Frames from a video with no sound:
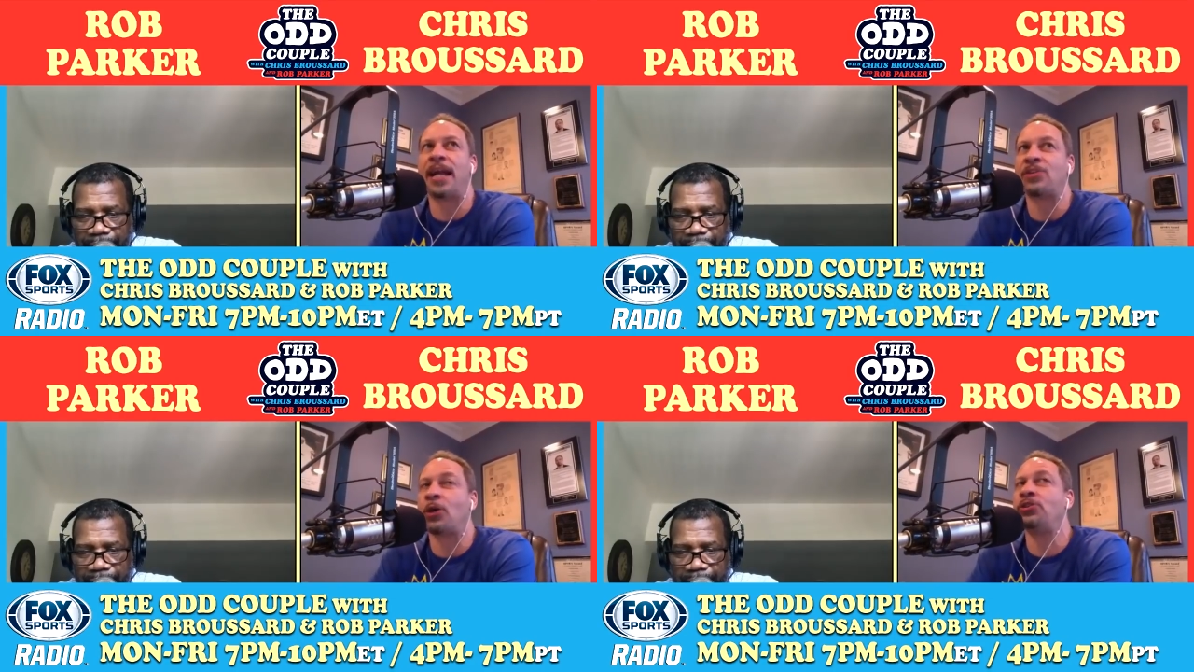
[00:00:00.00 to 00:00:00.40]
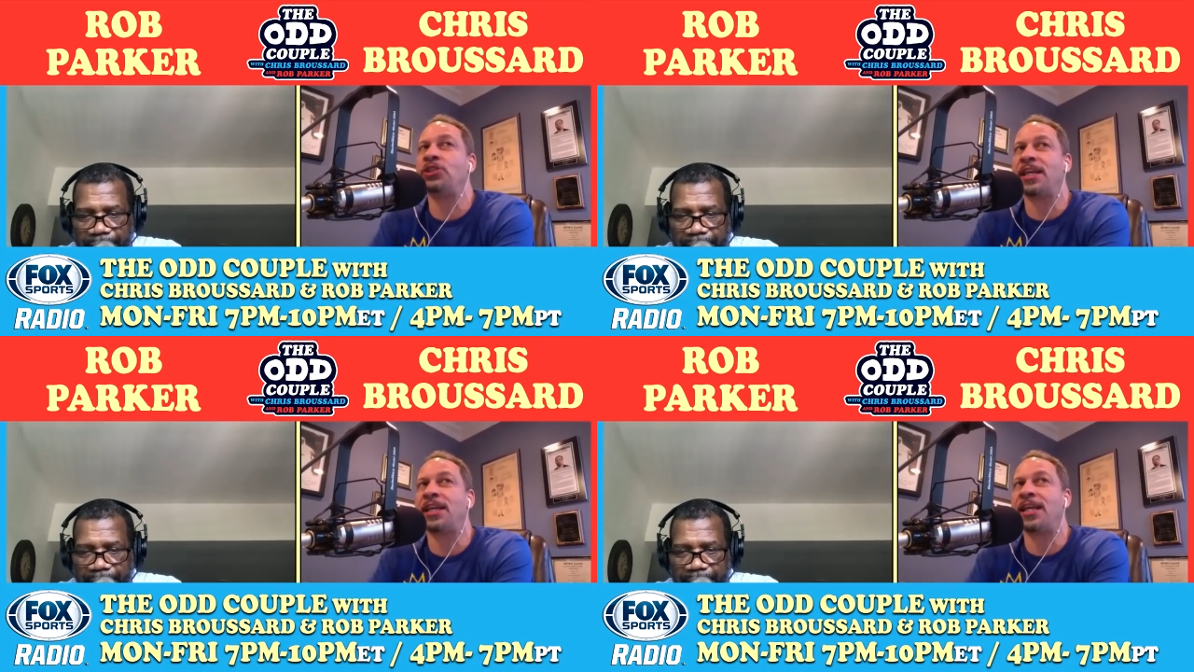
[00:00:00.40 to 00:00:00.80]
Speaker 1: I told
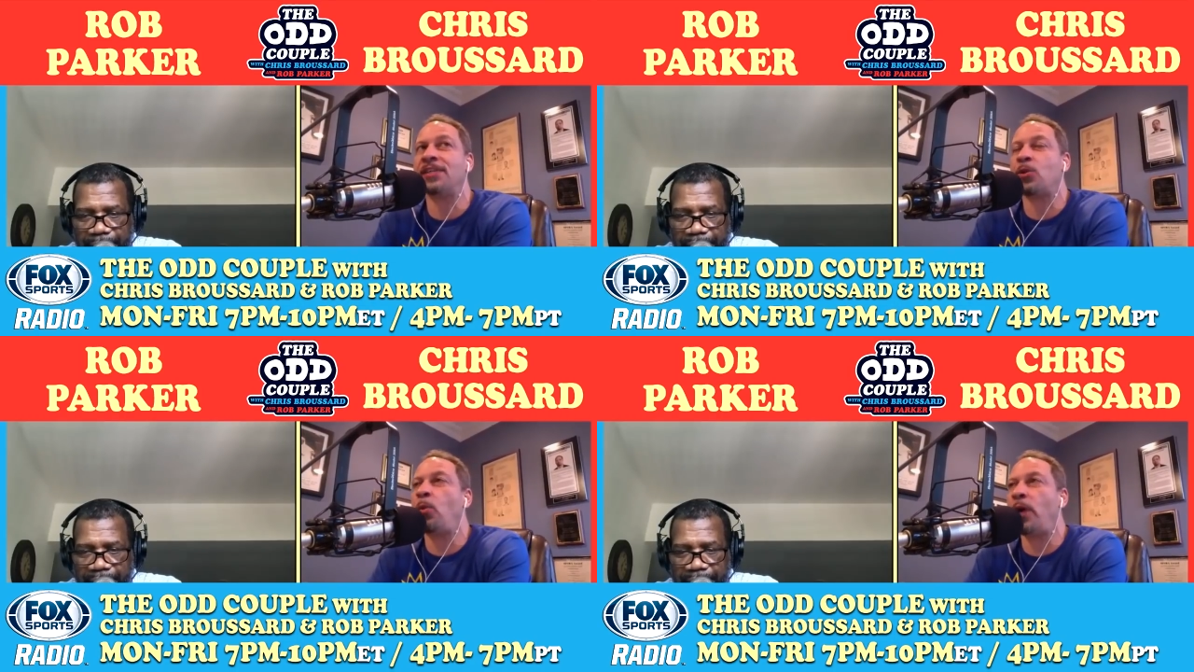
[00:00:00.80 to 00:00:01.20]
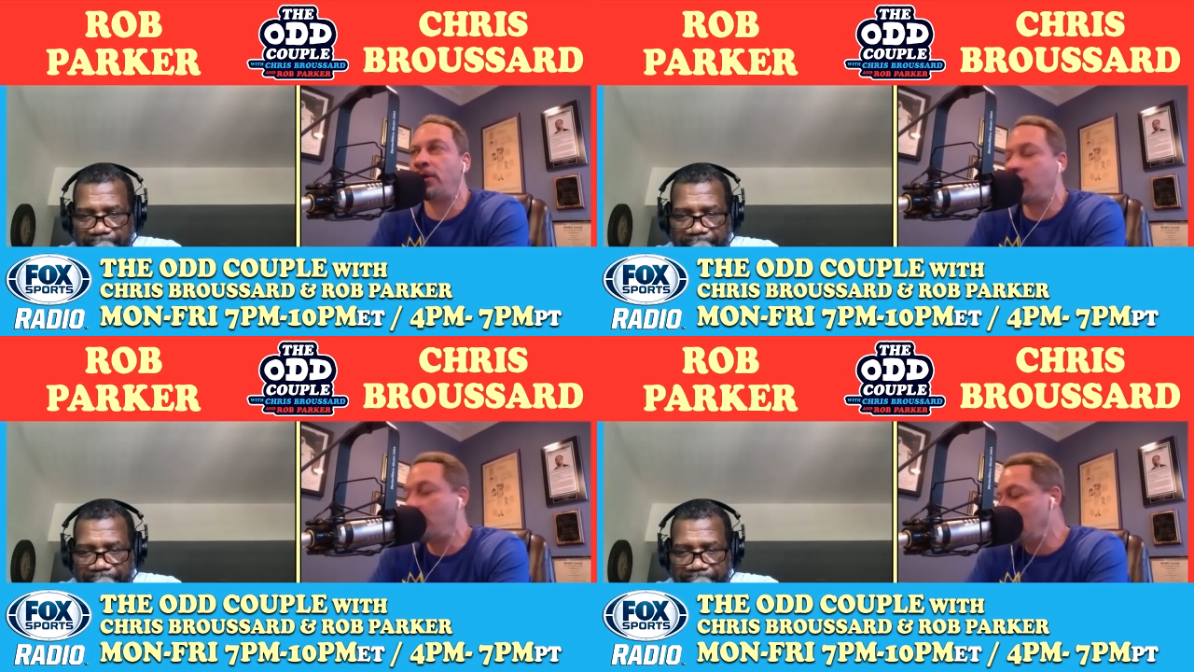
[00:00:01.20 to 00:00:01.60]
you the kid's a
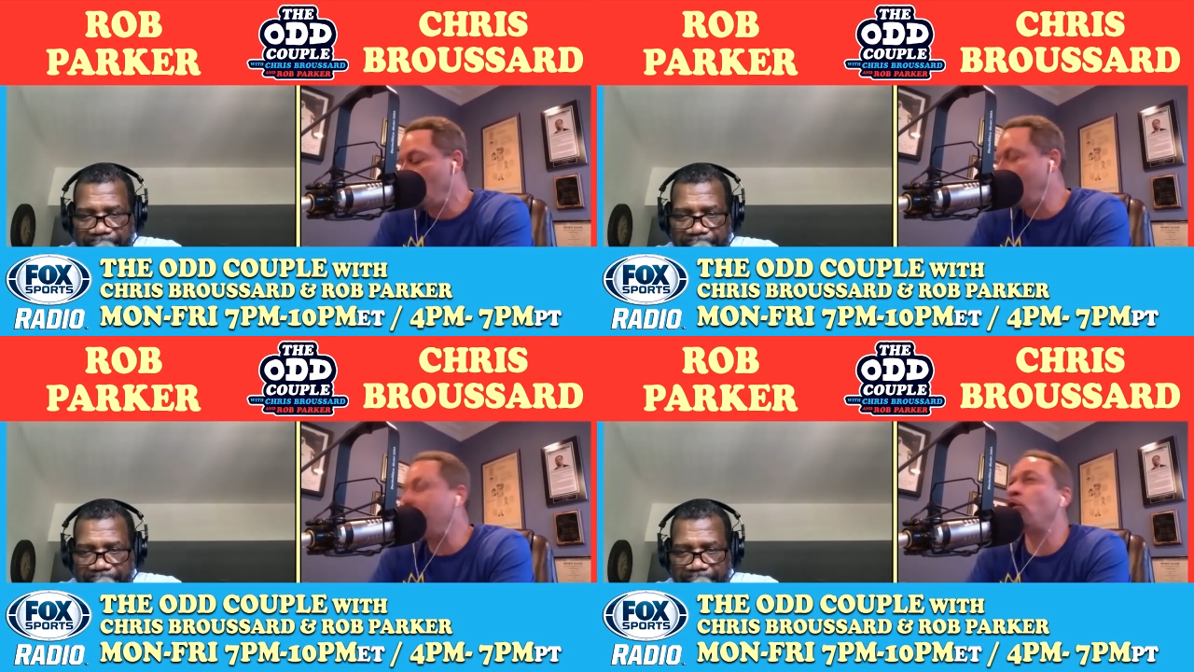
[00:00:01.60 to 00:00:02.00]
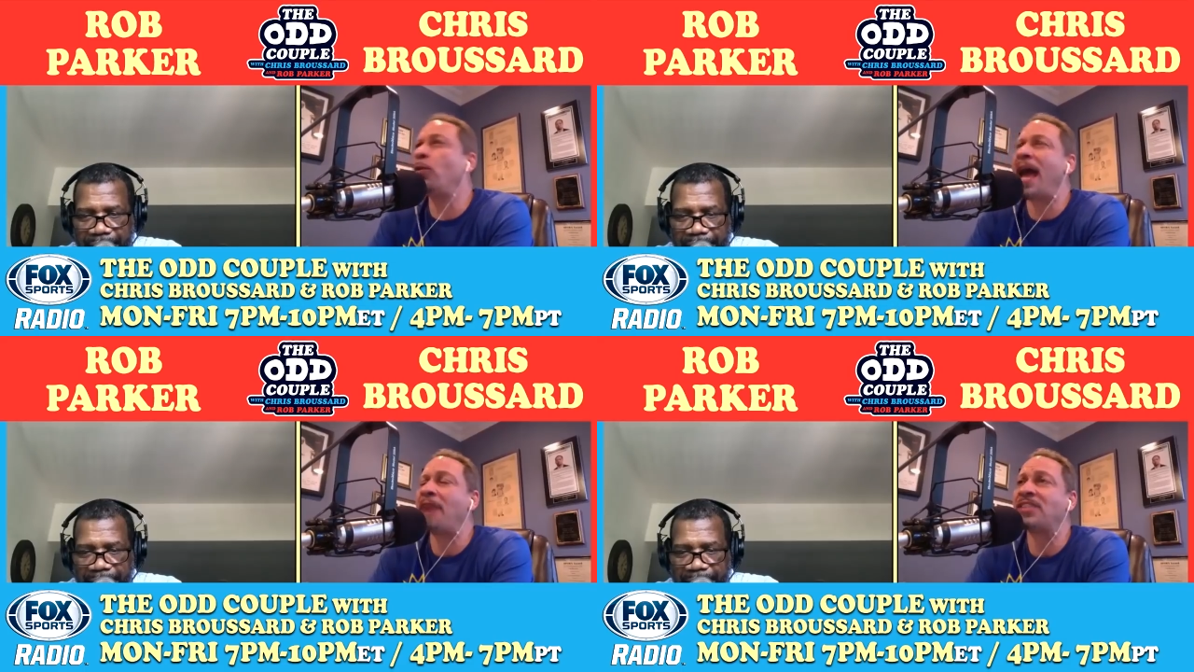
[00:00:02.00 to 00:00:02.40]
winner. We
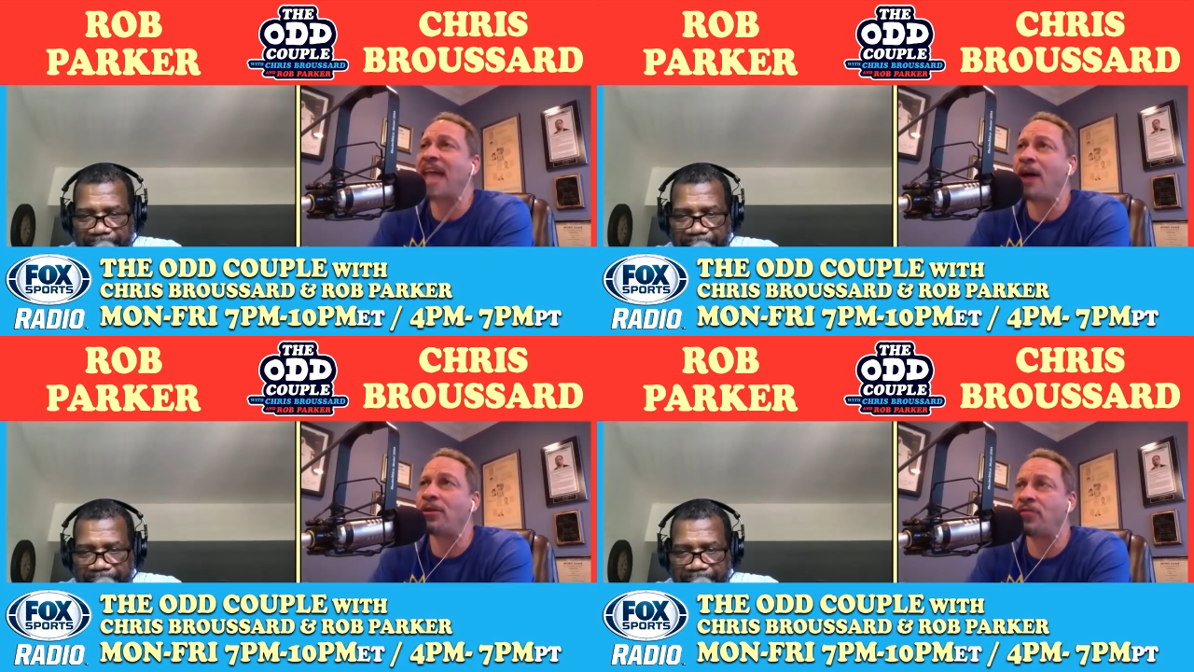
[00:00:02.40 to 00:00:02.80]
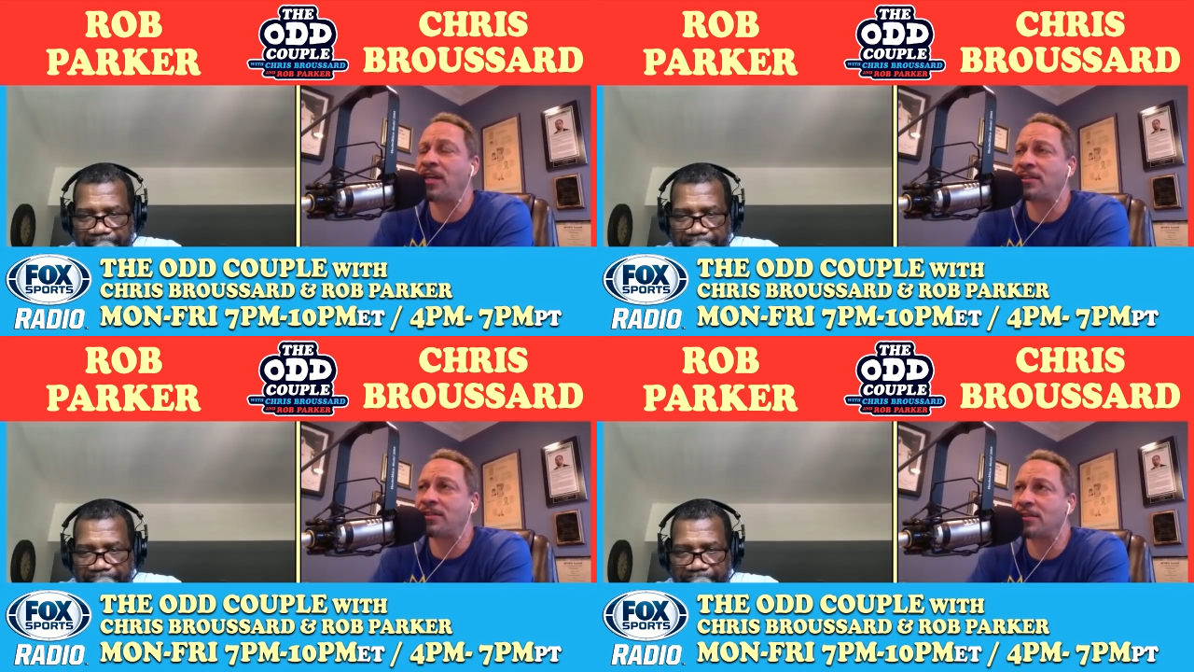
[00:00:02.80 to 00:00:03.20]
do we have sound of
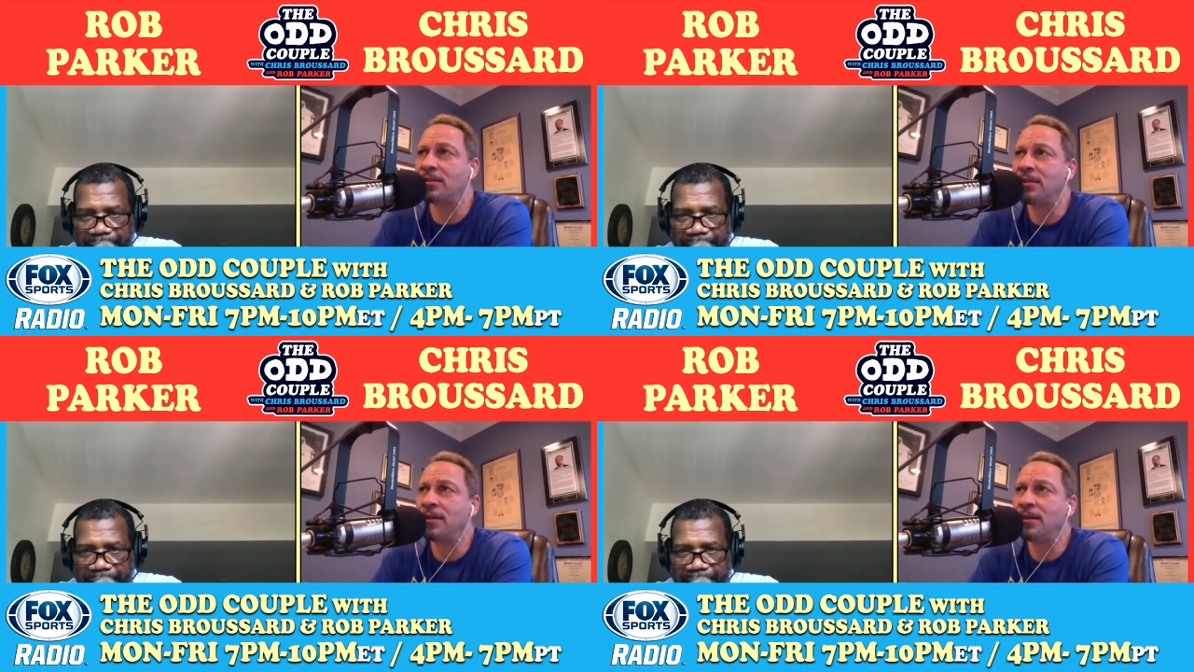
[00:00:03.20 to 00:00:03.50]
this?